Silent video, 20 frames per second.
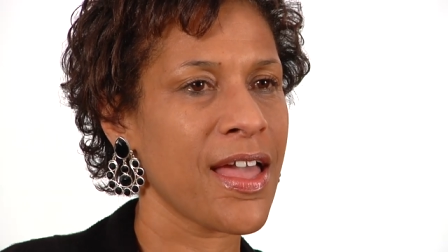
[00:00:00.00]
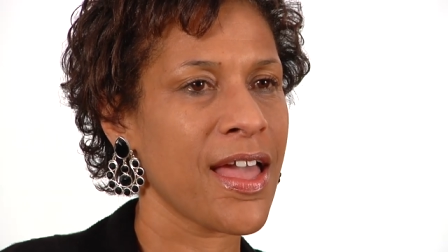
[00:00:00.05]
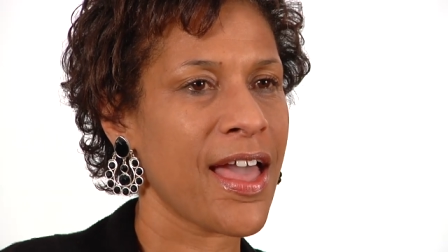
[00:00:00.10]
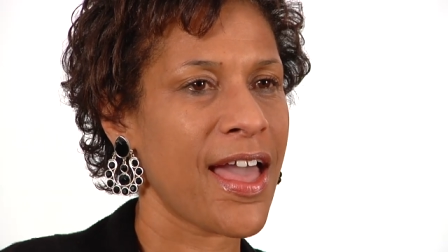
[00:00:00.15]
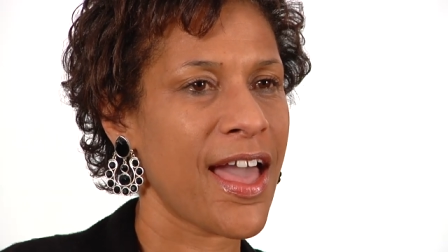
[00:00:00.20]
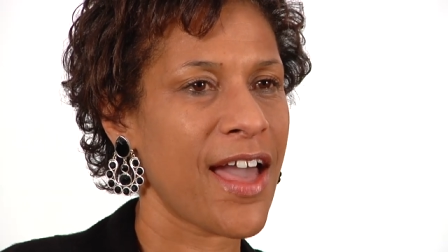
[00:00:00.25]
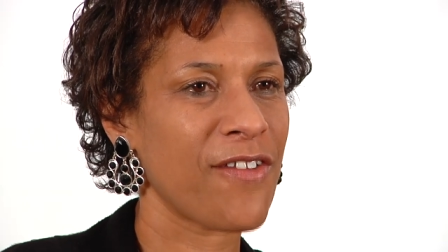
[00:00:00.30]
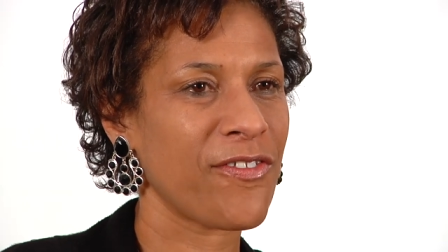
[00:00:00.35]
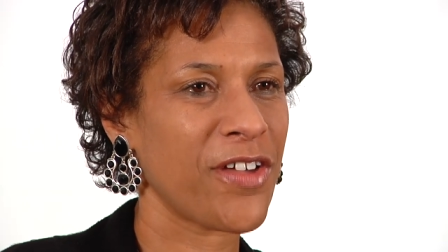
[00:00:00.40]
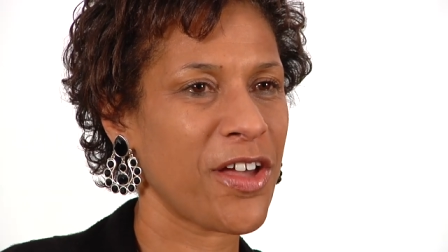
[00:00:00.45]

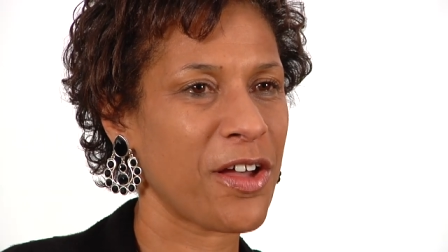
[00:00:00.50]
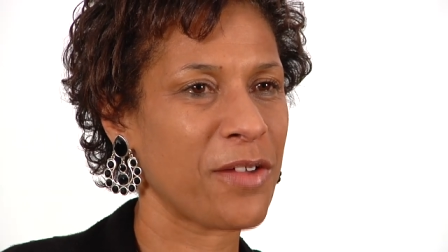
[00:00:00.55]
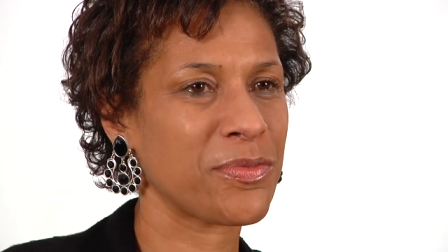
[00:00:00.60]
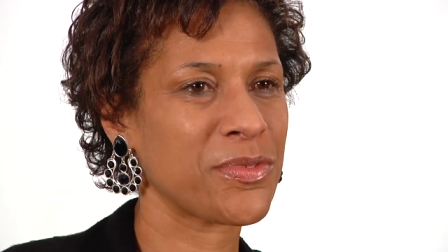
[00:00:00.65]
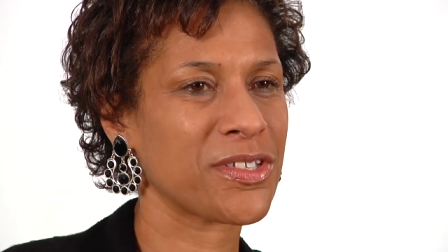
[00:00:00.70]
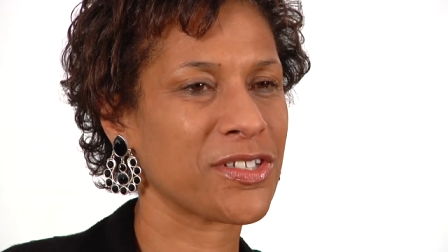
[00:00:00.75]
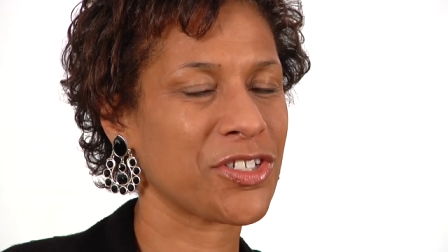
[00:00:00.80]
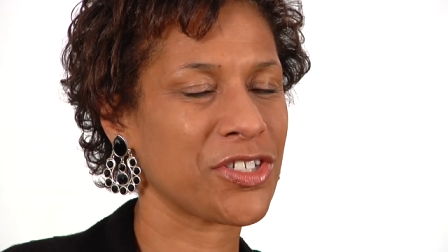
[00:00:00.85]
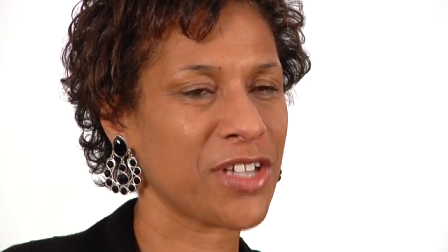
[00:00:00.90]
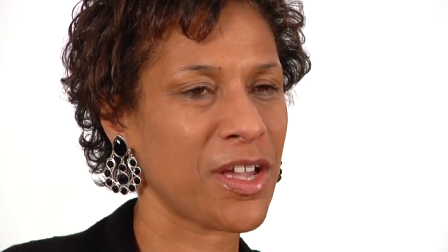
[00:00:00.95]
have
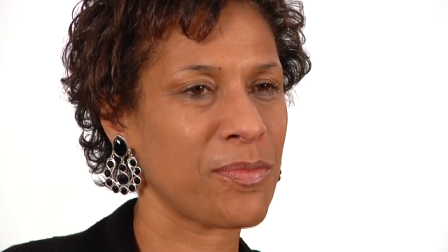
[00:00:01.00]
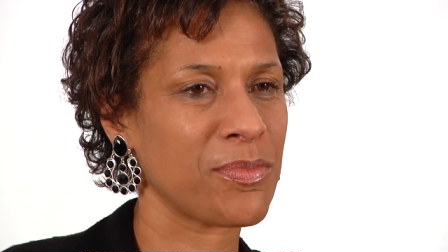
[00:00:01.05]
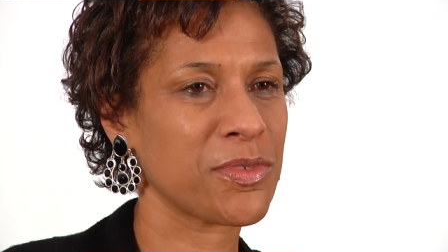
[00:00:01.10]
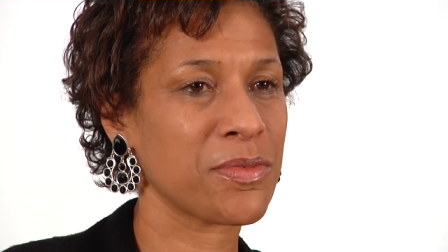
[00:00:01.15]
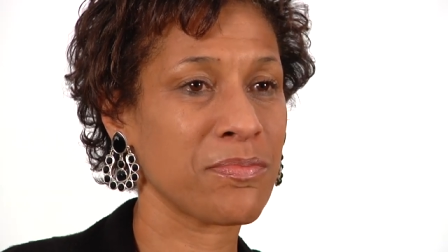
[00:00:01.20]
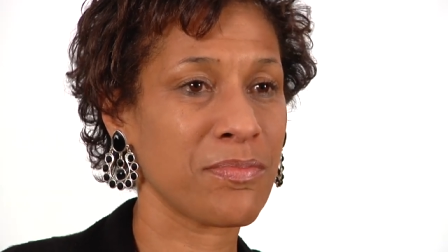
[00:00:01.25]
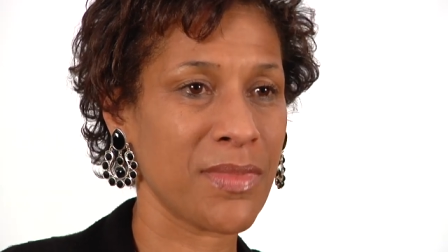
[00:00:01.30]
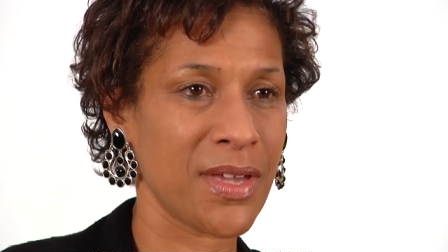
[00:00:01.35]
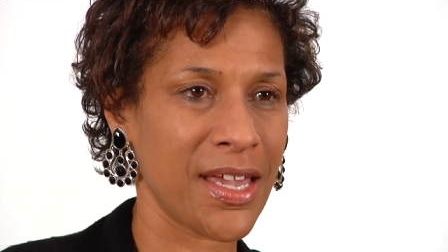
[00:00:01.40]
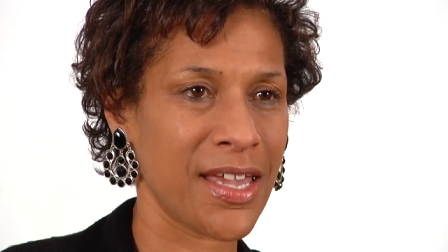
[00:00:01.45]
helped shaped
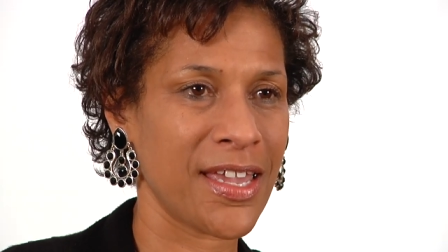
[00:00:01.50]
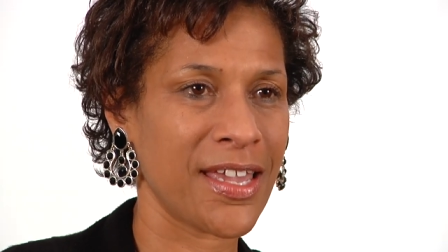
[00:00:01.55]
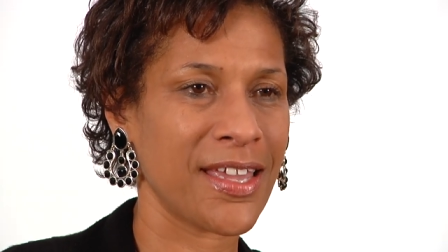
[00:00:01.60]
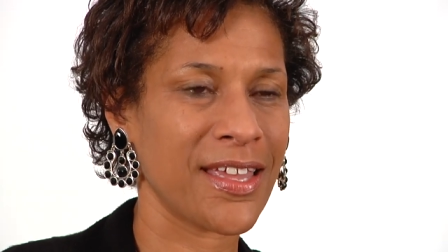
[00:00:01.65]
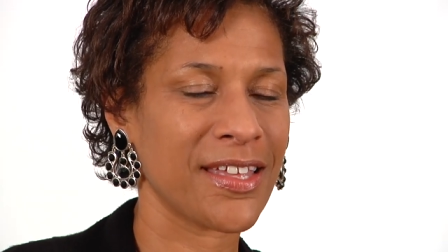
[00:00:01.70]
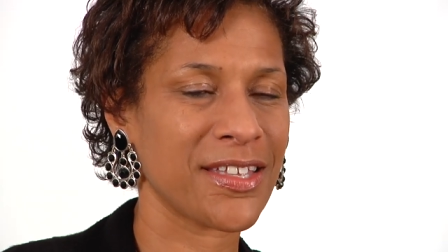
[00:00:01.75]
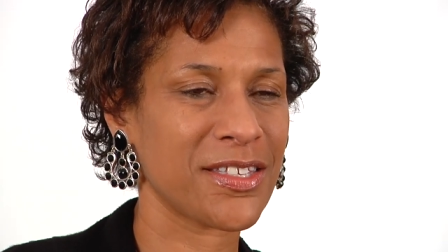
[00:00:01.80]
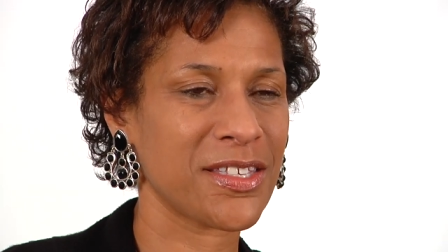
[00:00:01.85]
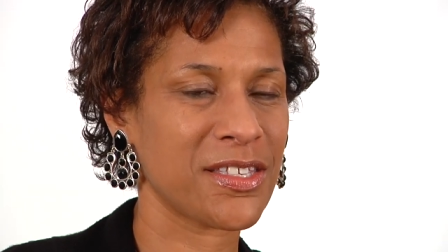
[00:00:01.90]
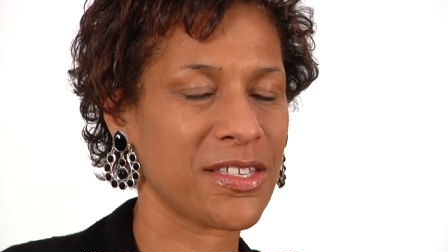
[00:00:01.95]
me
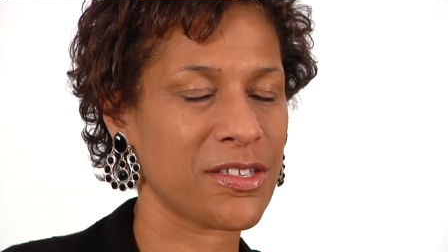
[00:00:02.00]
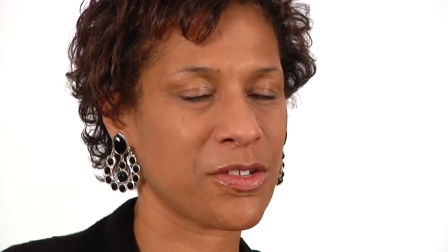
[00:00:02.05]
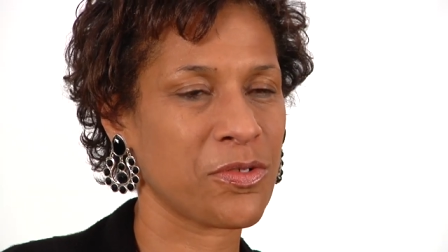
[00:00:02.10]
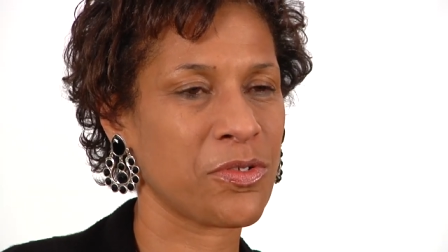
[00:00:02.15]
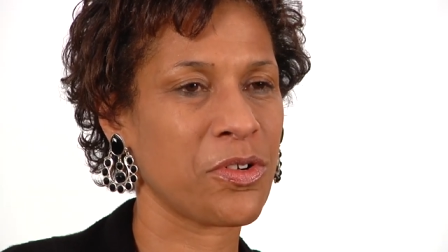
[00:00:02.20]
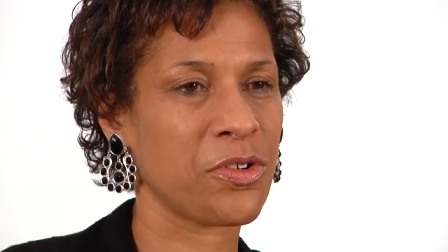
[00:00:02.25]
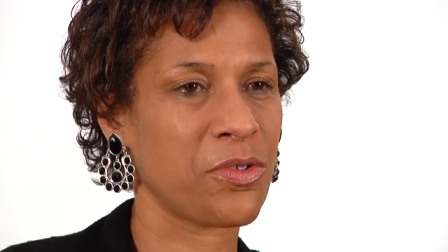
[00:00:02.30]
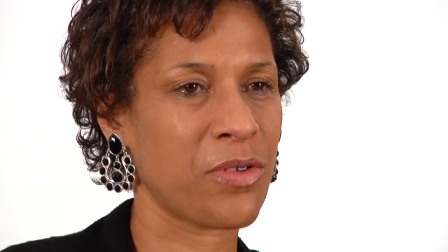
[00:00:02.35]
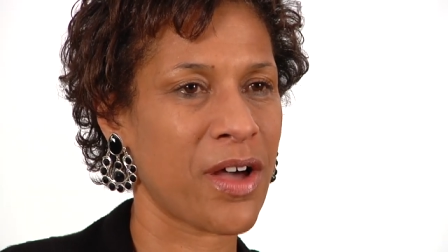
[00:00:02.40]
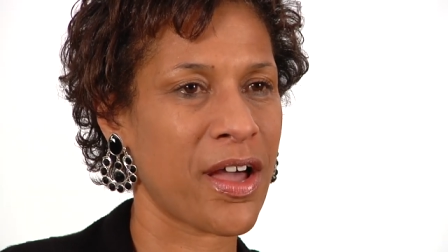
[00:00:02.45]
to
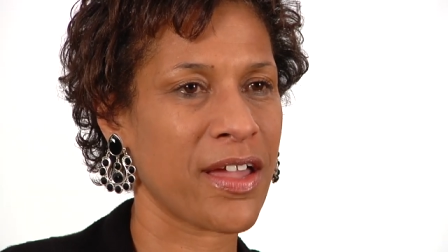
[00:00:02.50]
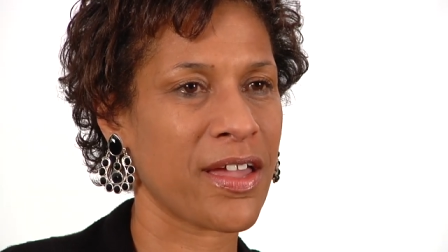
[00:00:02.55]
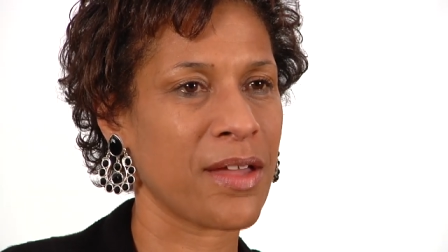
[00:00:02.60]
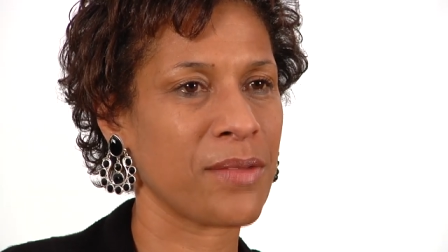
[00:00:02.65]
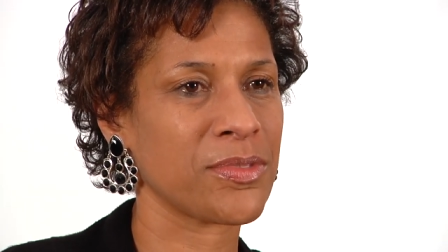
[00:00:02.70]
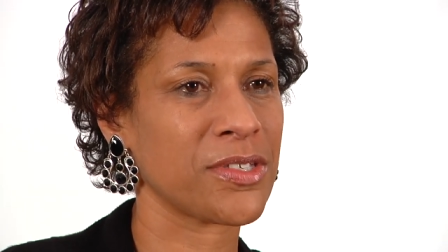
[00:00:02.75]
who I am